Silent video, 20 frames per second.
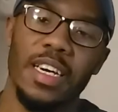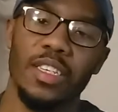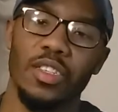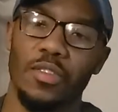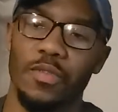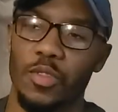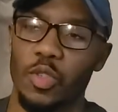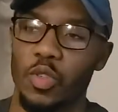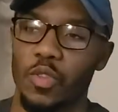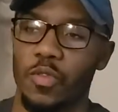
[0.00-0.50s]

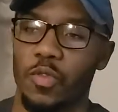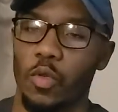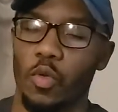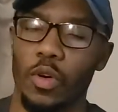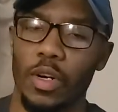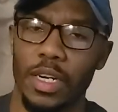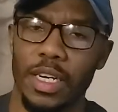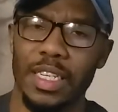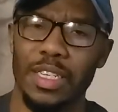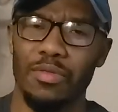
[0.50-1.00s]
interviewed
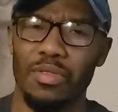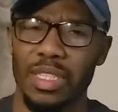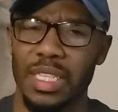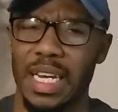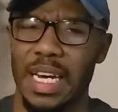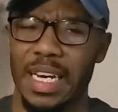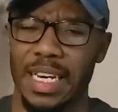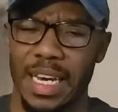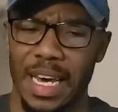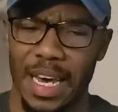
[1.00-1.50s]
for it, and it was
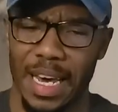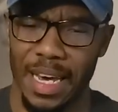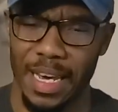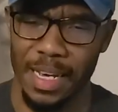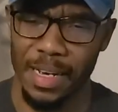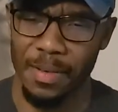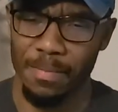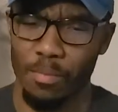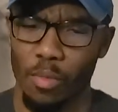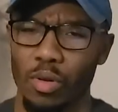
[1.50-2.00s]
like
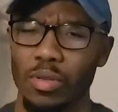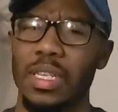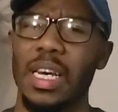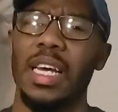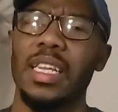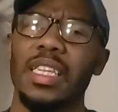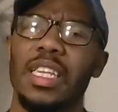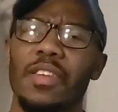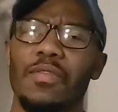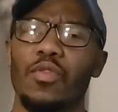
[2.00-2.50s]
a
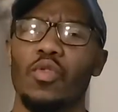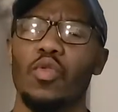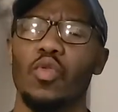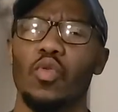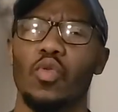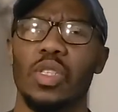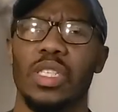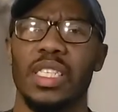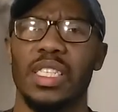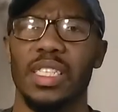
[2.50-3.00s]

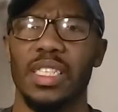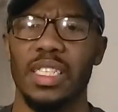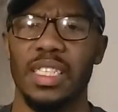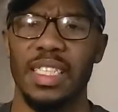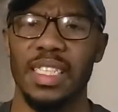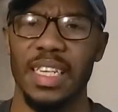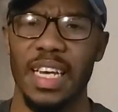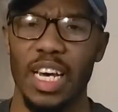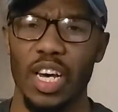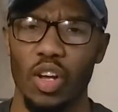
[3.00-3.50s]
multi-level
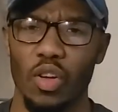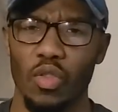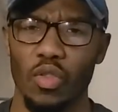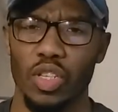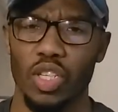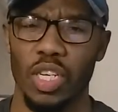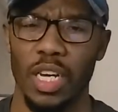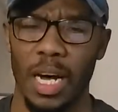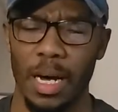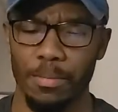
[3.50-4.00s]

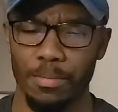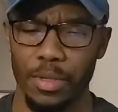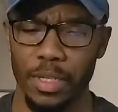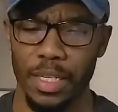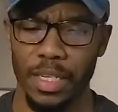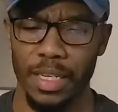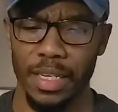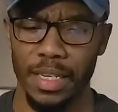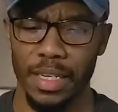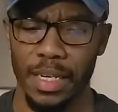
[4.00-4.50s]
sales
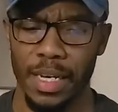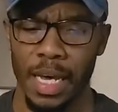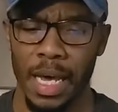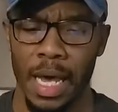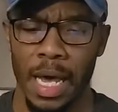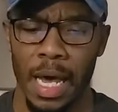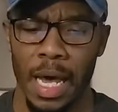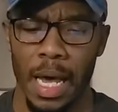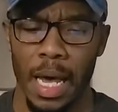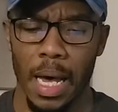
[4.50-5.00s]
company
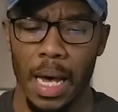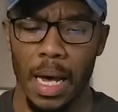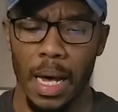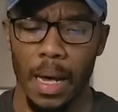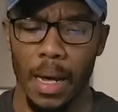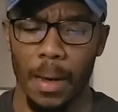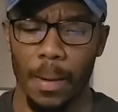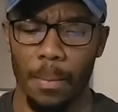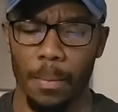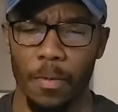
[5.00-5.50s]

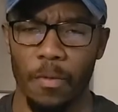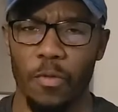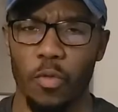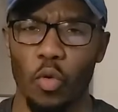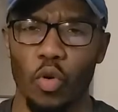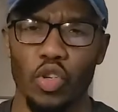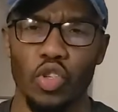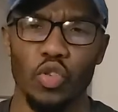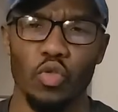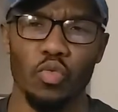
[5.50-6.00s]

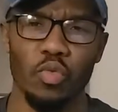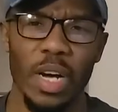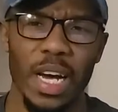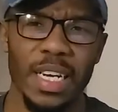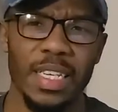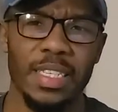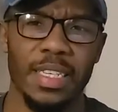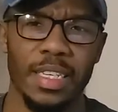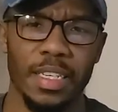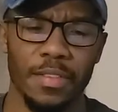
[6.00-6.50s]
for
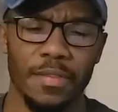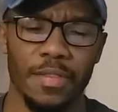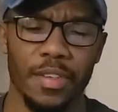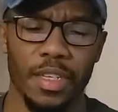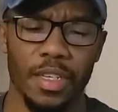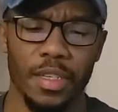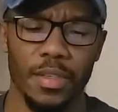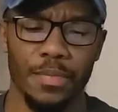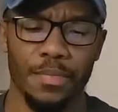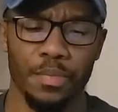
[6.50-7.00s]

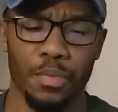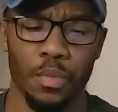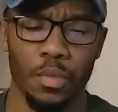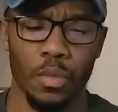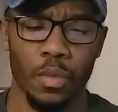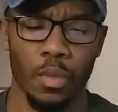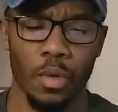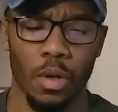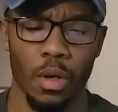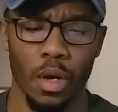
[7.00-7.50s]
DirecTV,
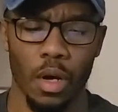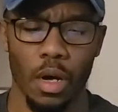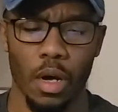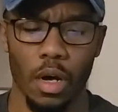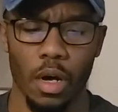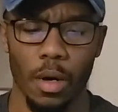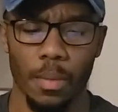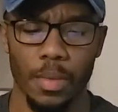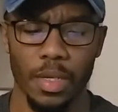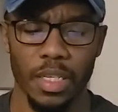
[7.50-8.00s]

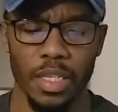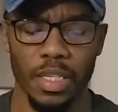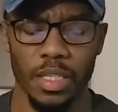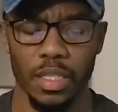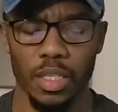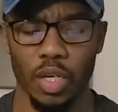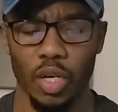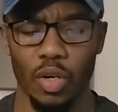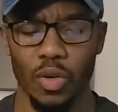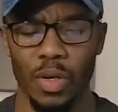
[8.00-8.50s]
and
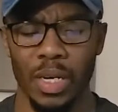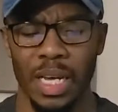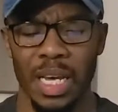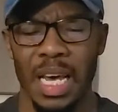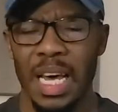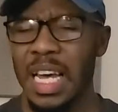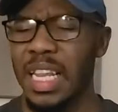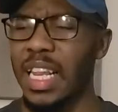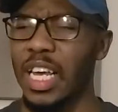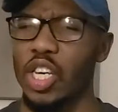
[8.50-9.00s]
so
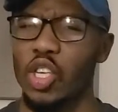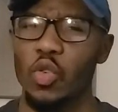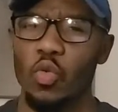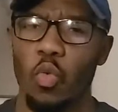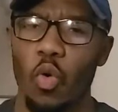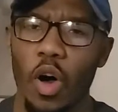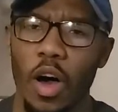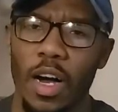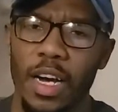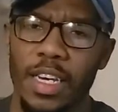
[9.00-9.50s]
like you
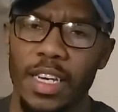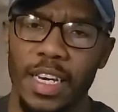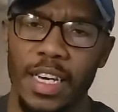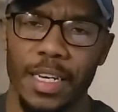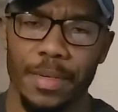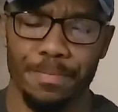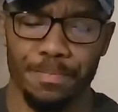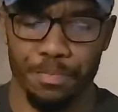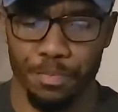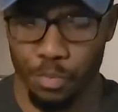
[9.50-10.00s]
walk
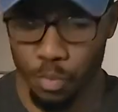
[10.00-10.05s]
in.